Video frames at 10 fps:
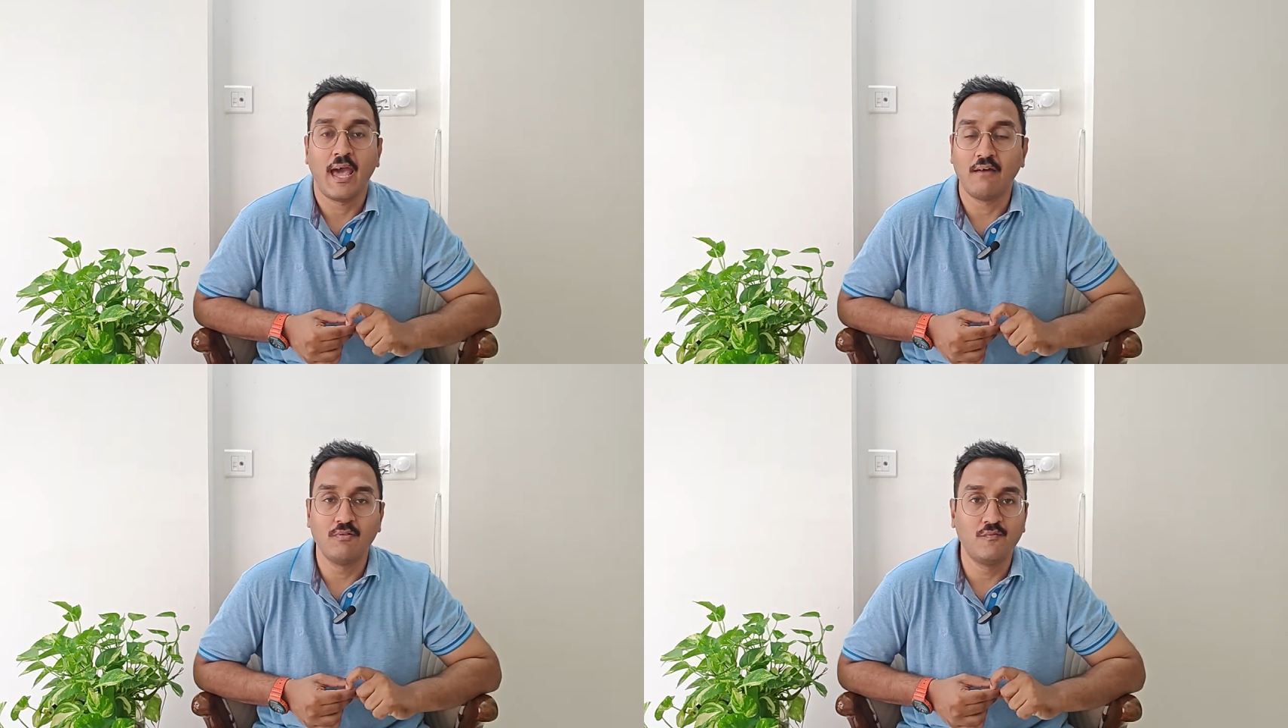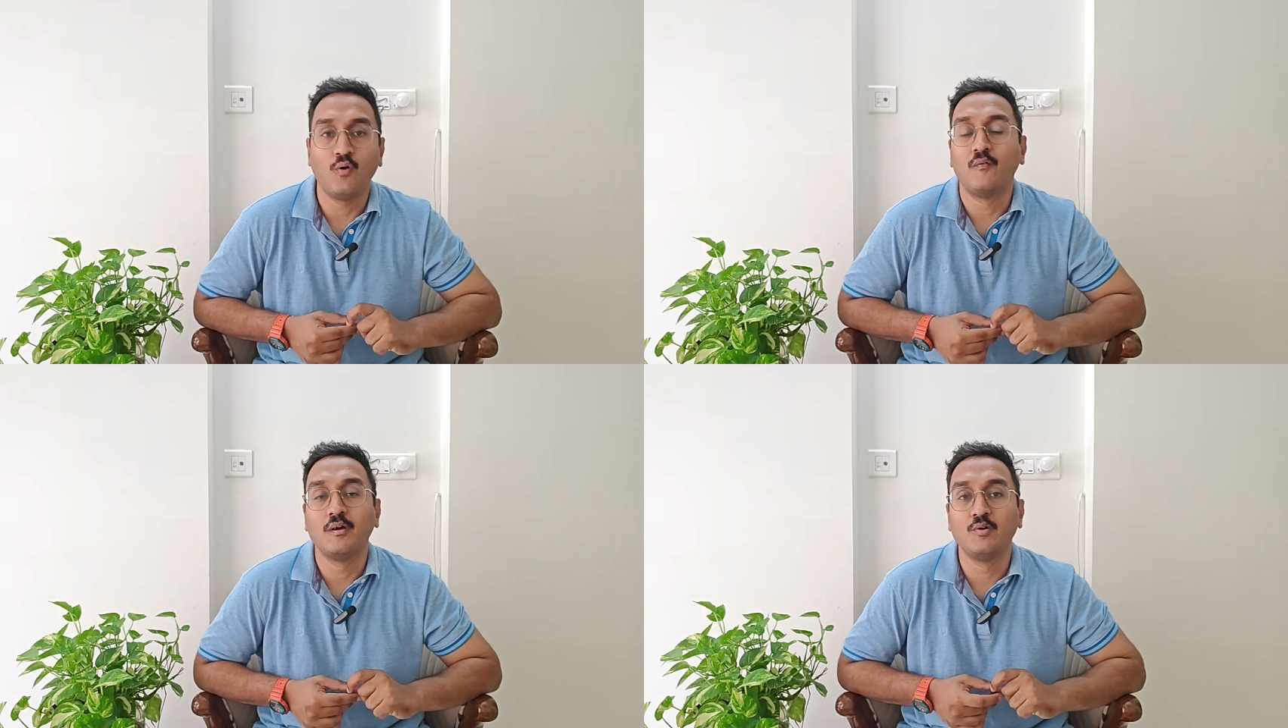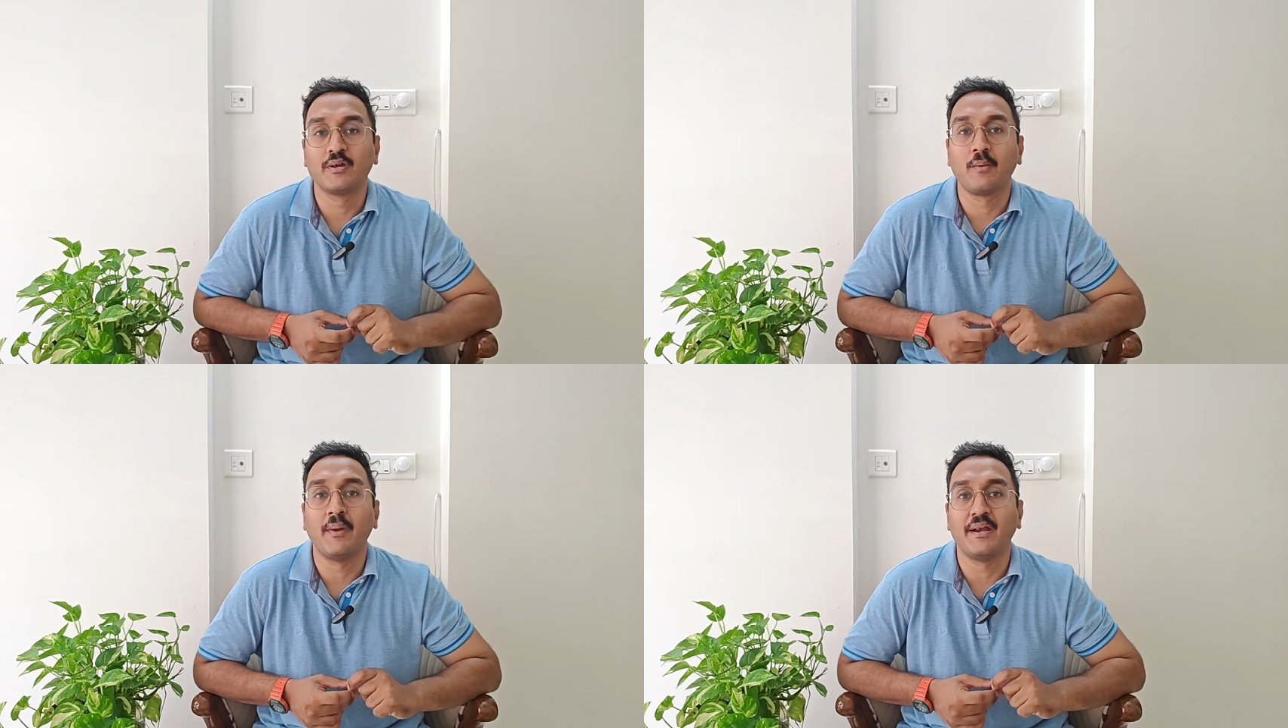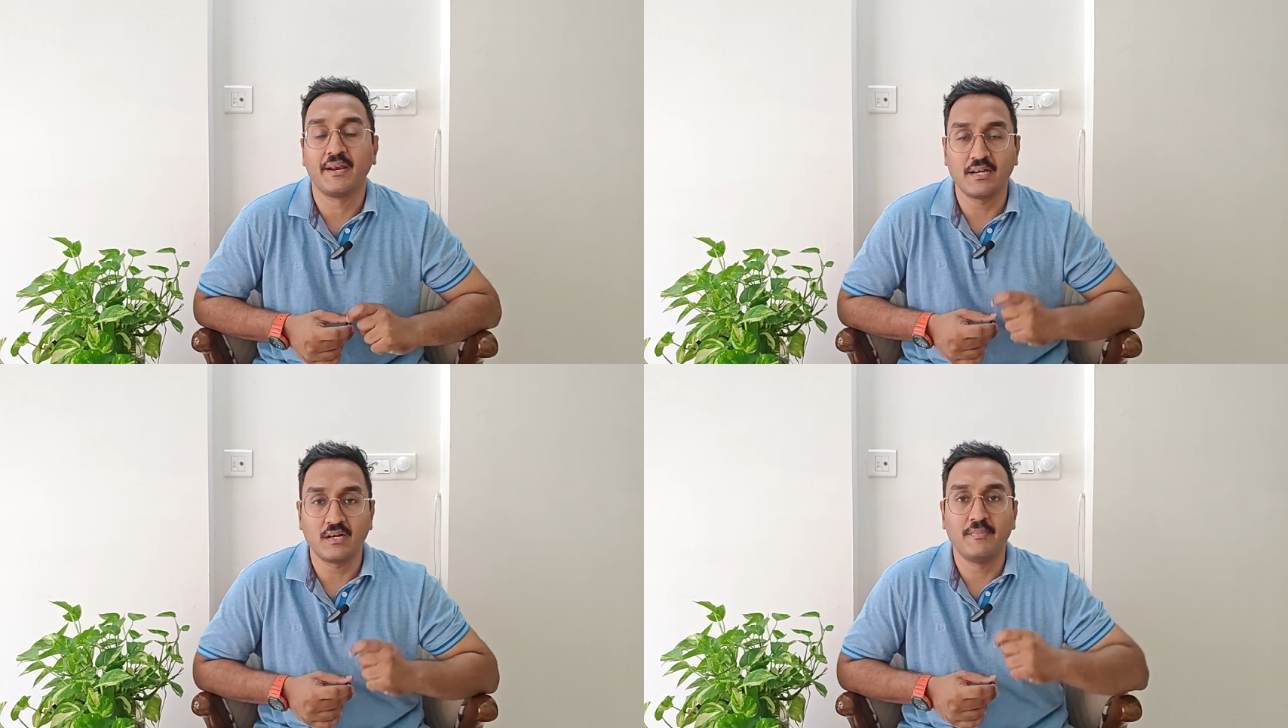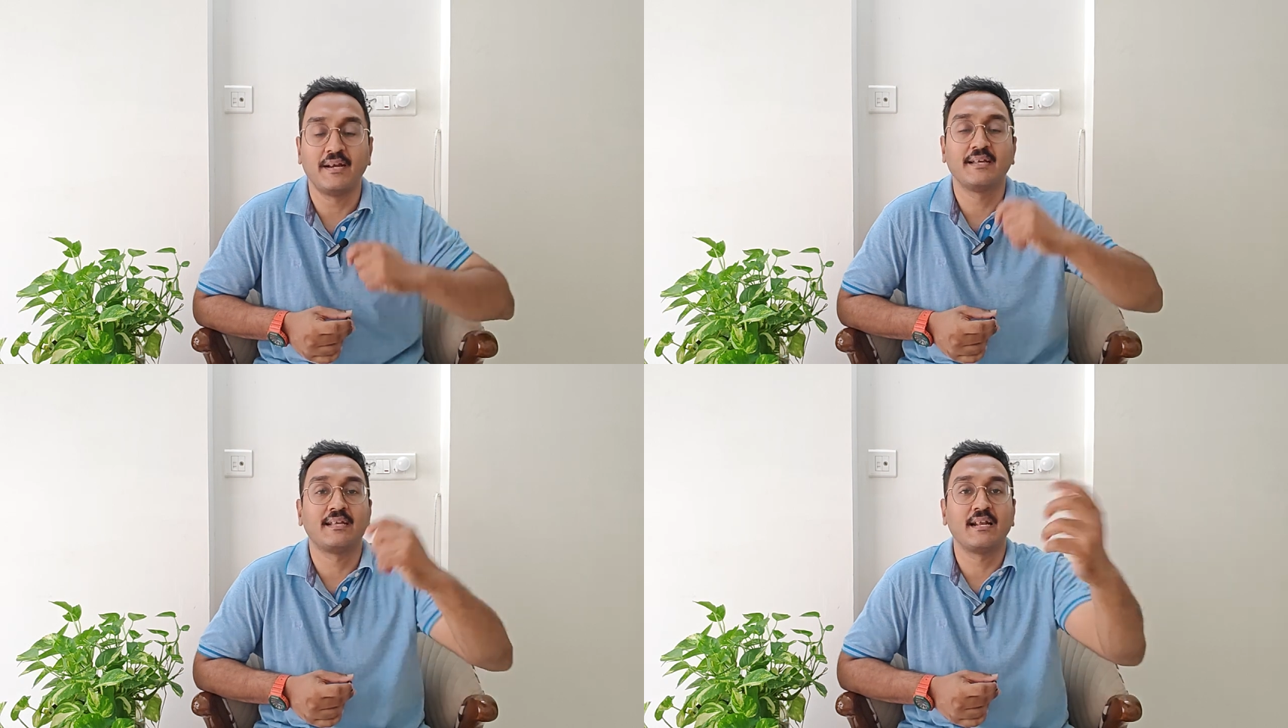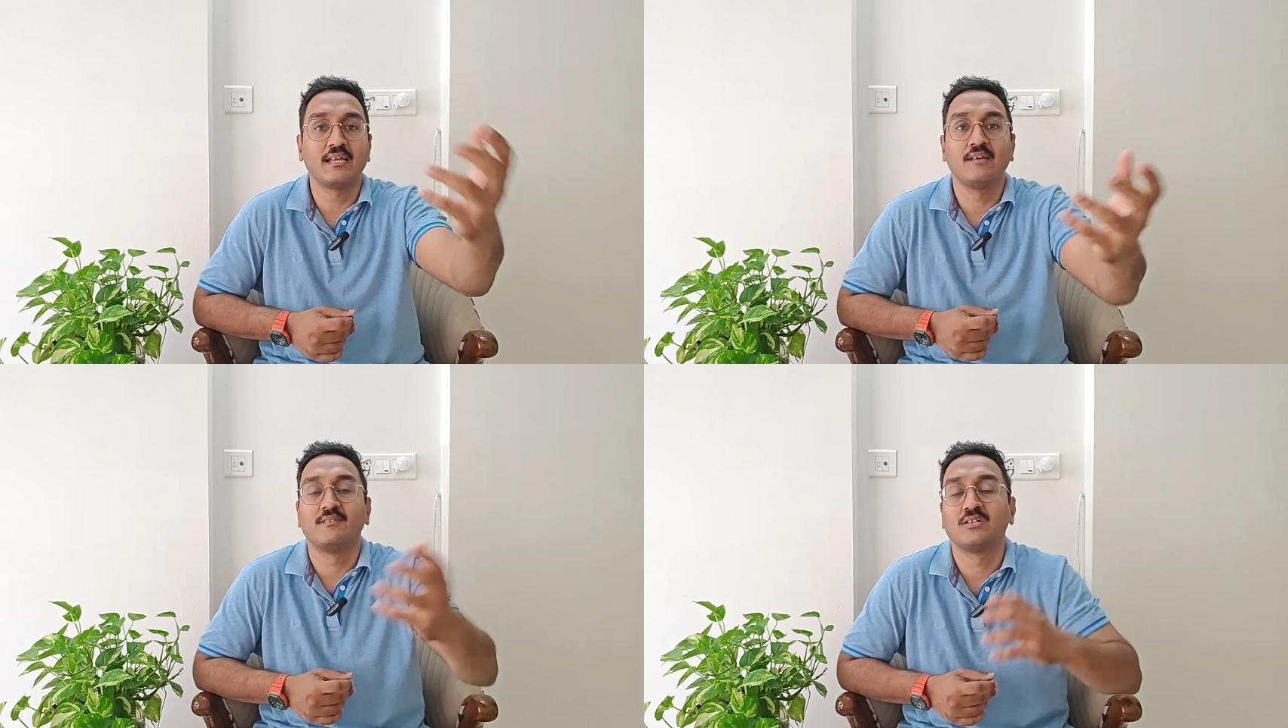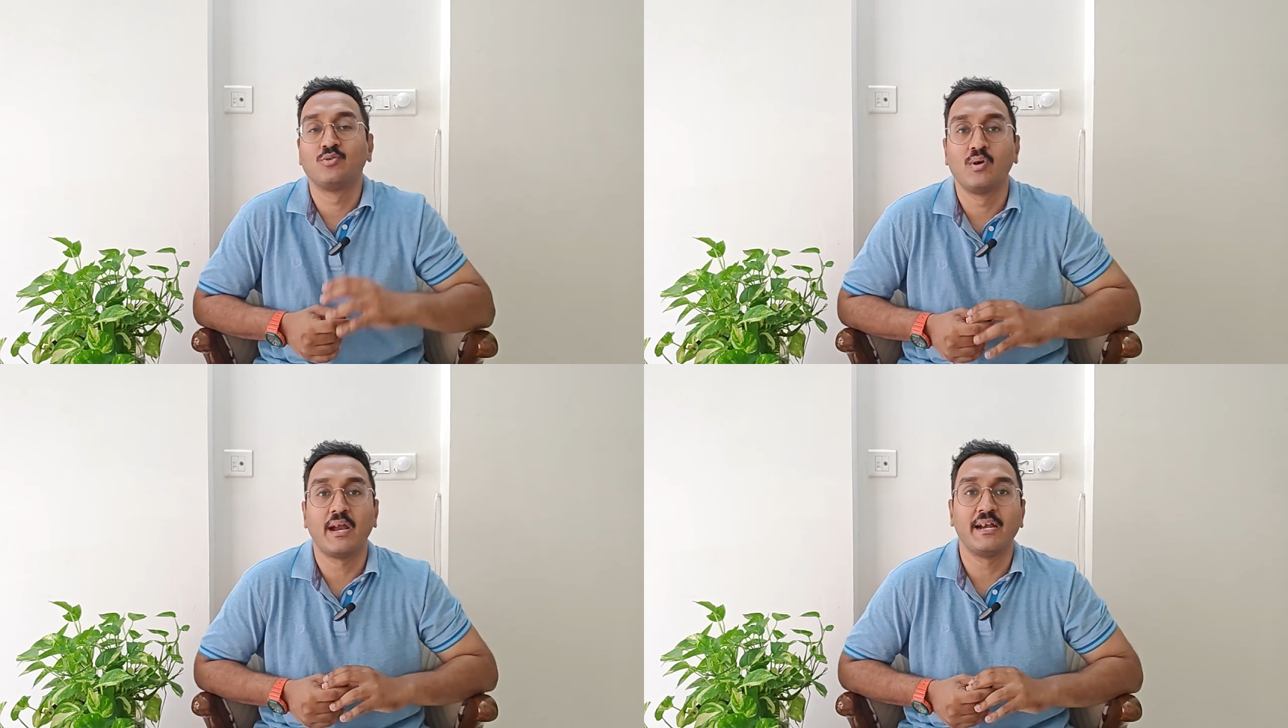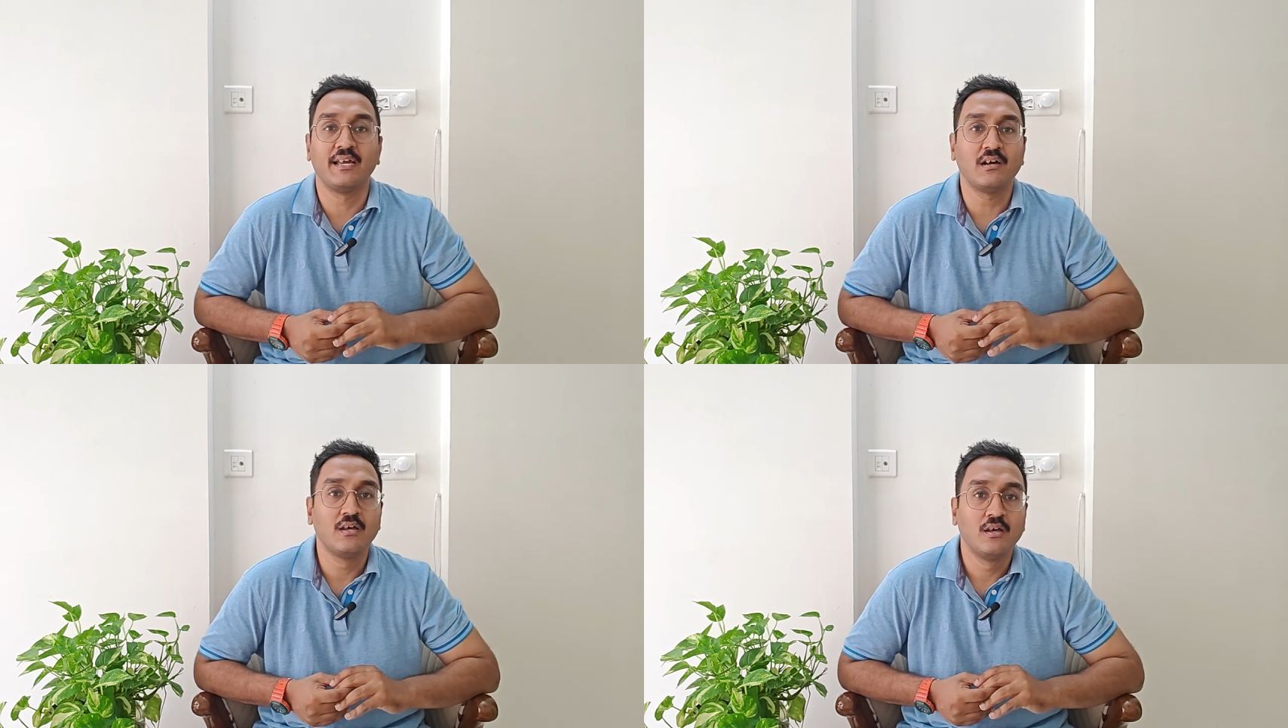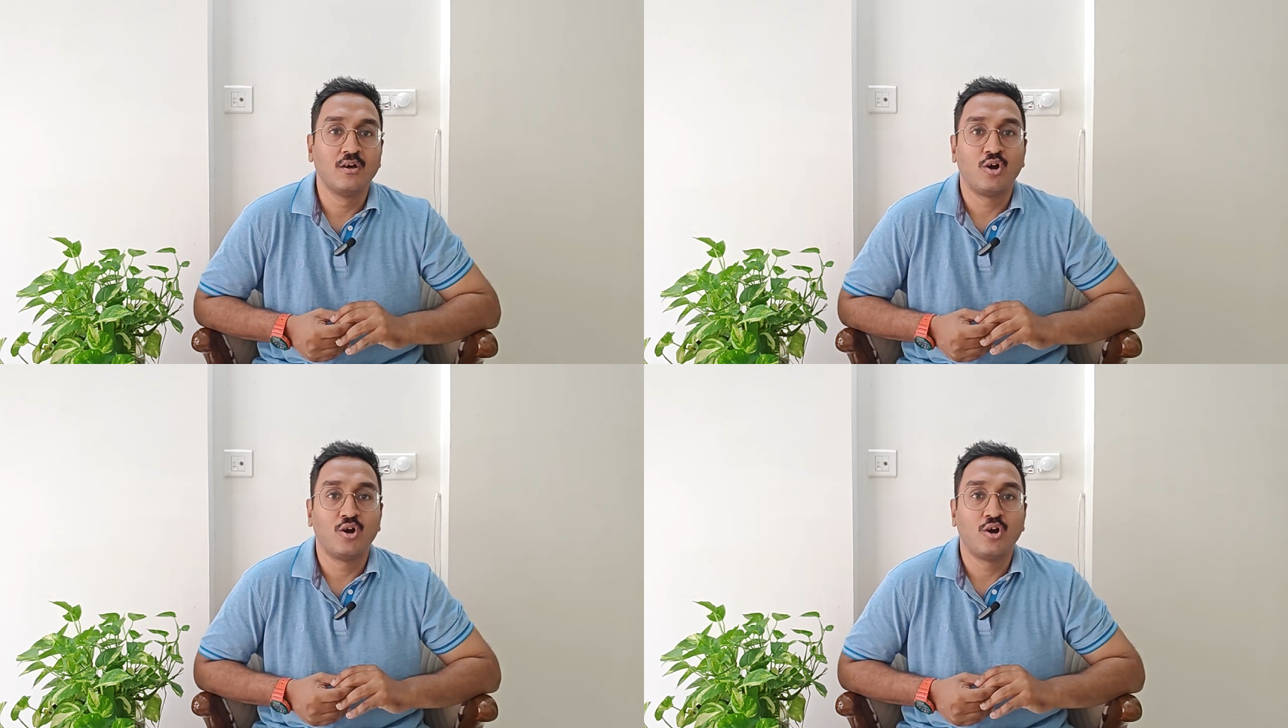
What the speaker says: have a forward-looking metric, a metric that will give us a good idea